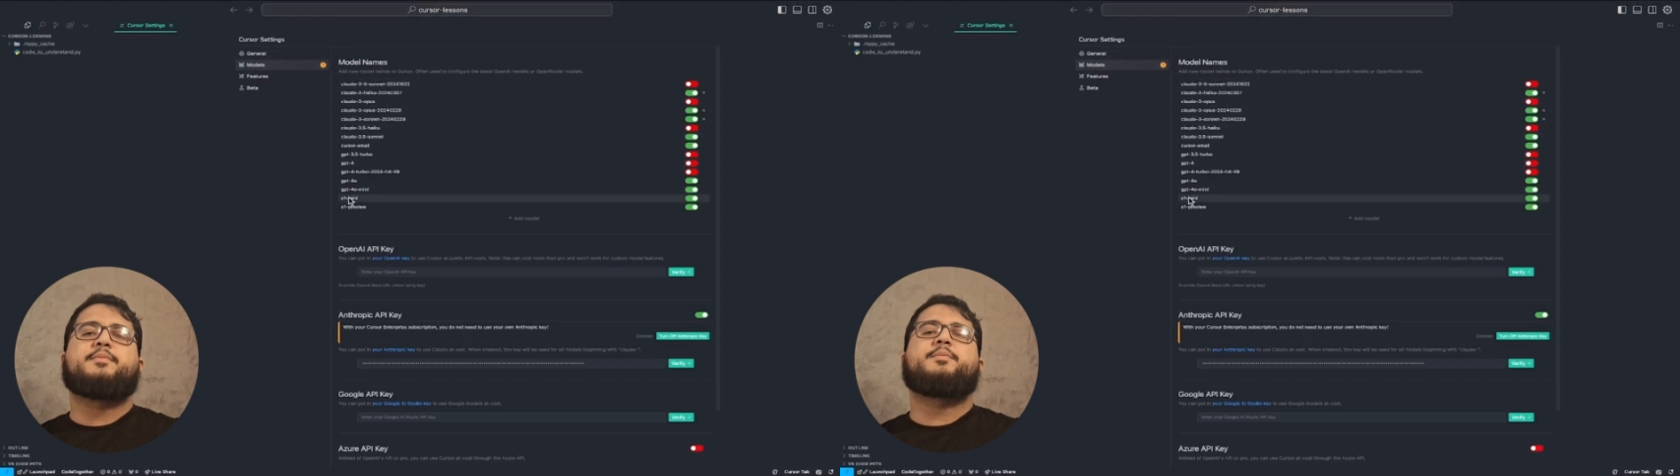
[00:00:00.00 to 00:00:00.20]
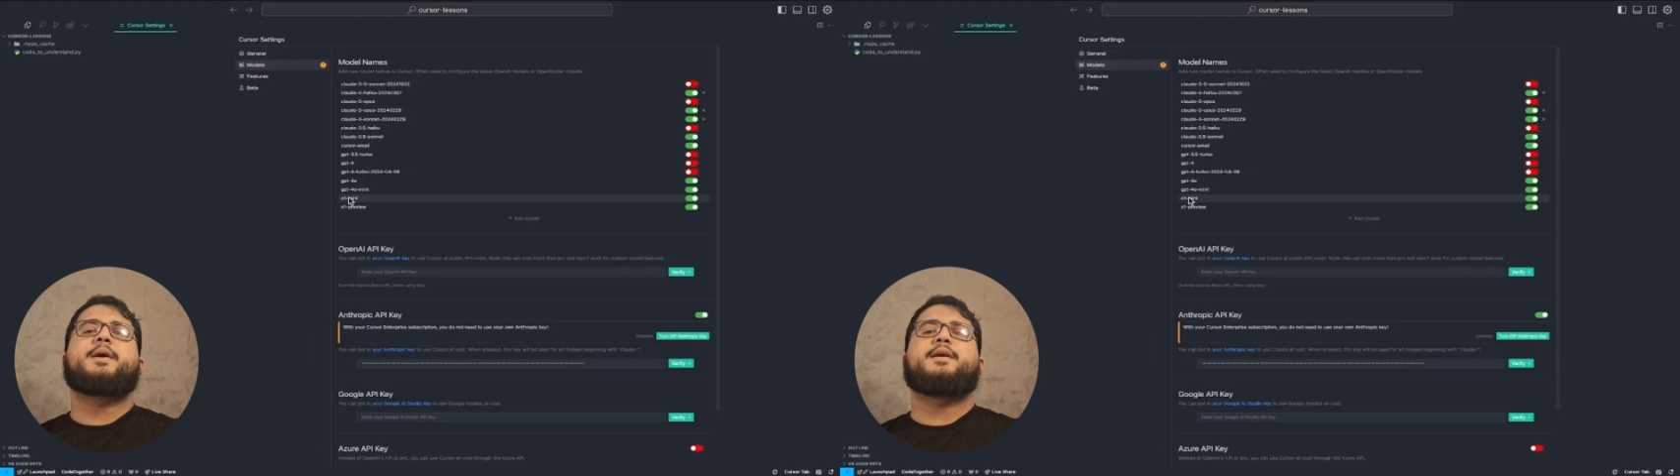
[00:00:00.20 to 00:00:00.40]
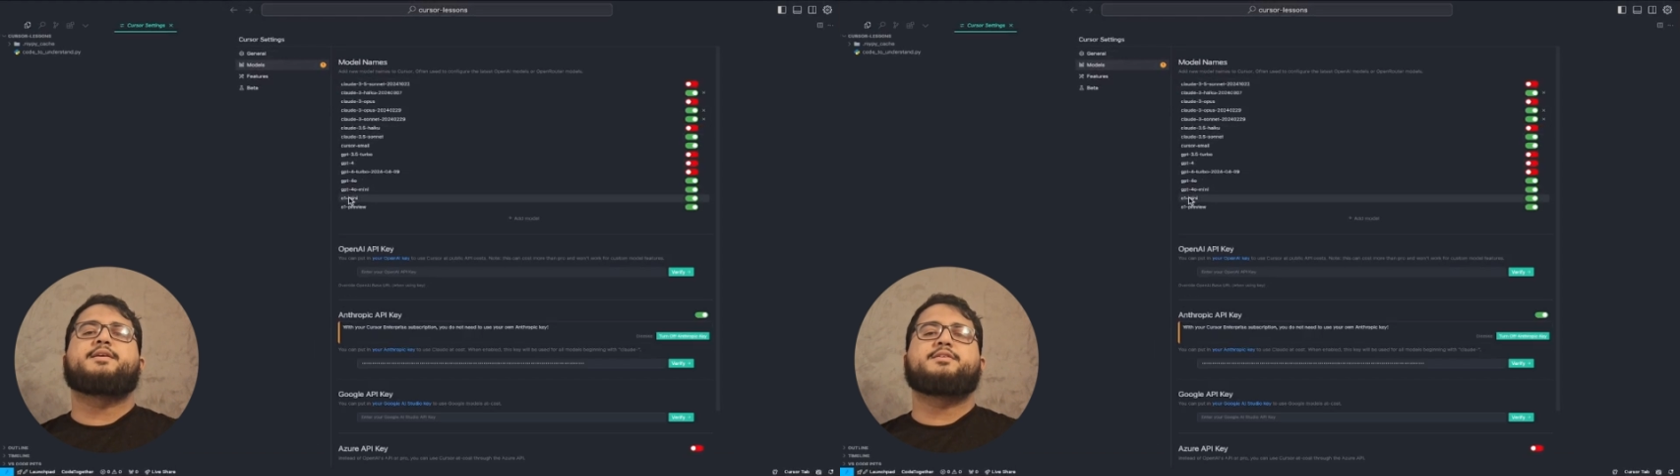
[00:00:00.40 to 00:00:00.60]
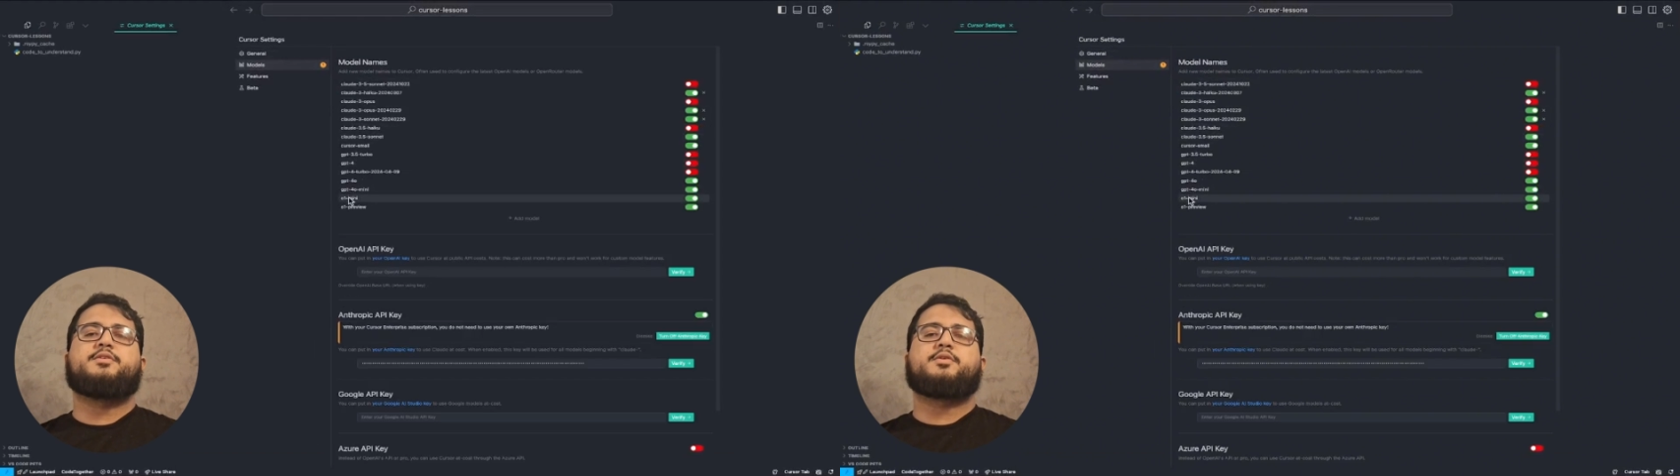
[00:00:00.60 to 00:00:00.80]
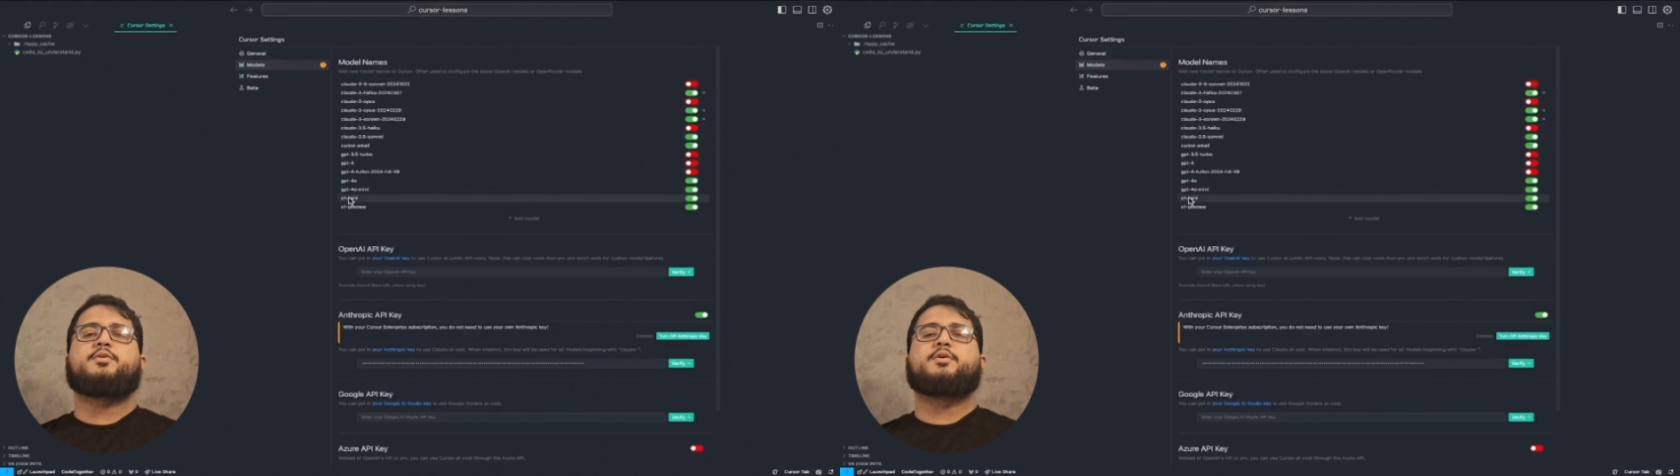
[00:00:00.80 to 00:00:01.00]
directly
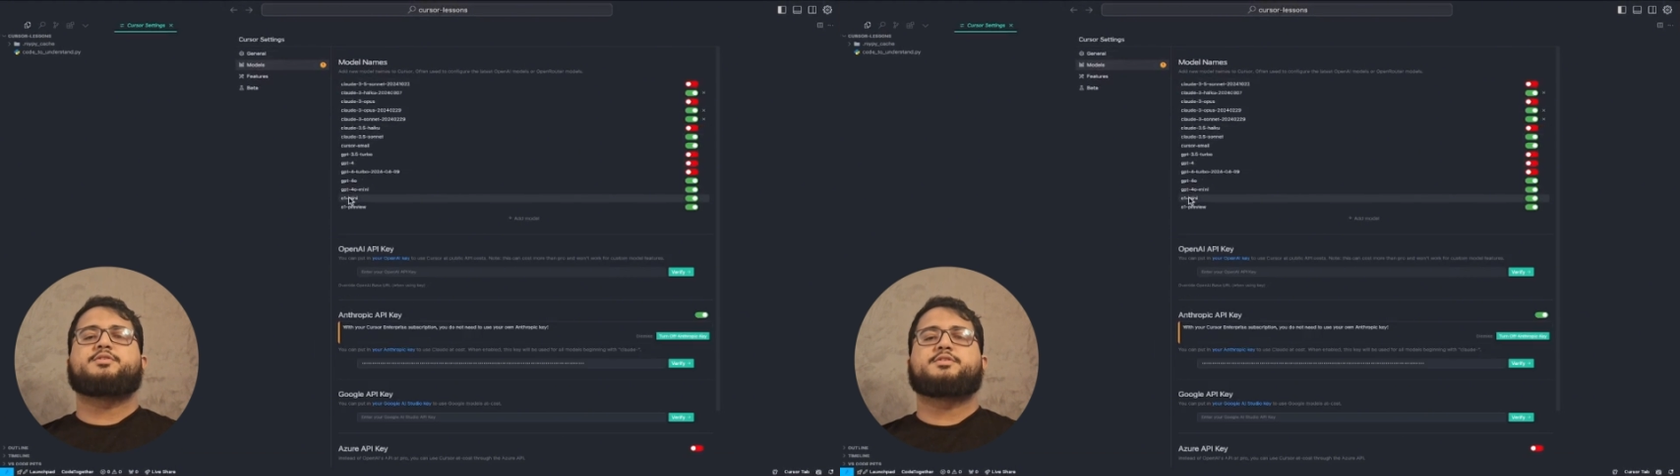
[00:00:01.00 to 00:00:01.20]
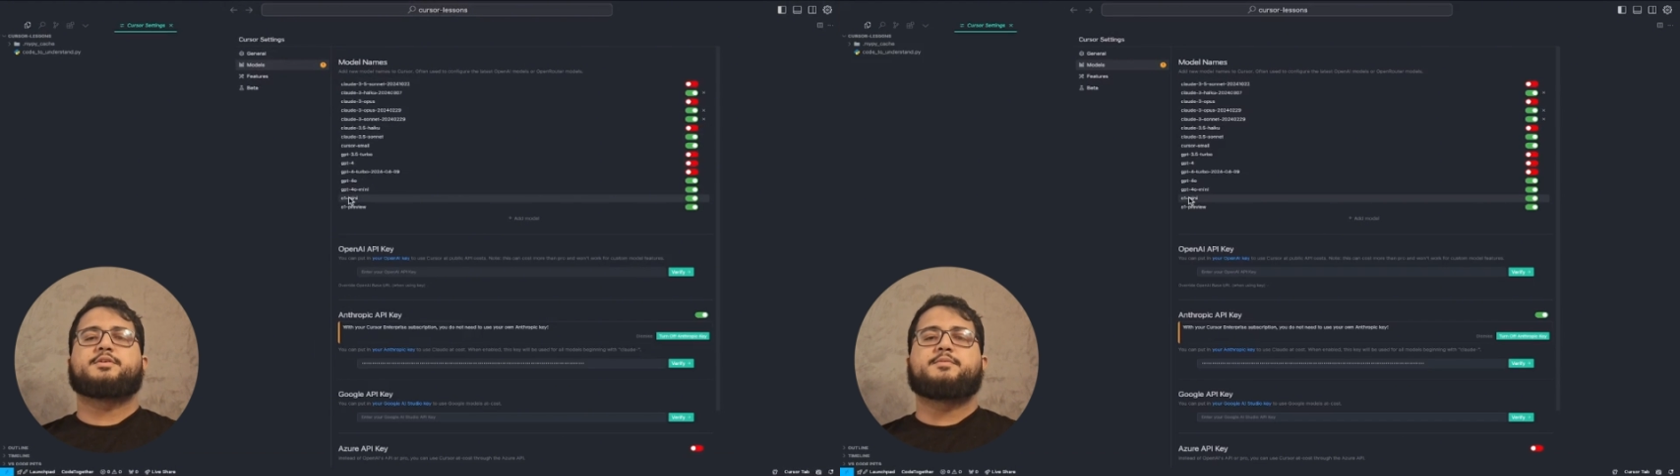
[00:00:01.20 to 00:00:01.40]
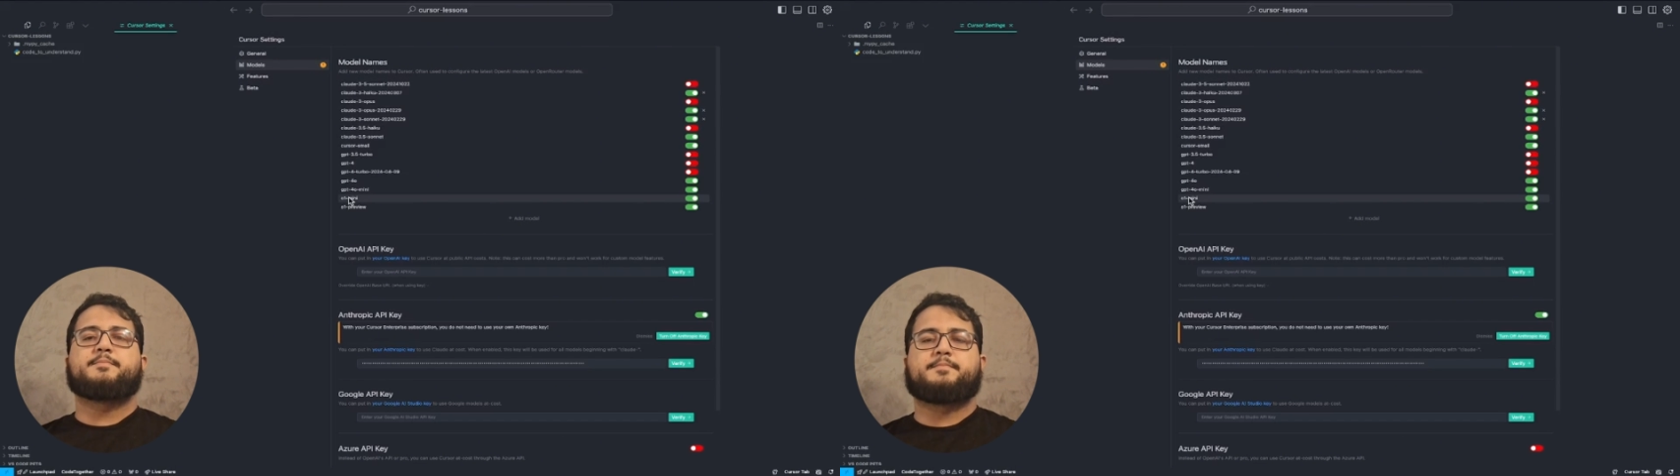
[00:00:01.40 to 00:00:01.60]
to your cursor.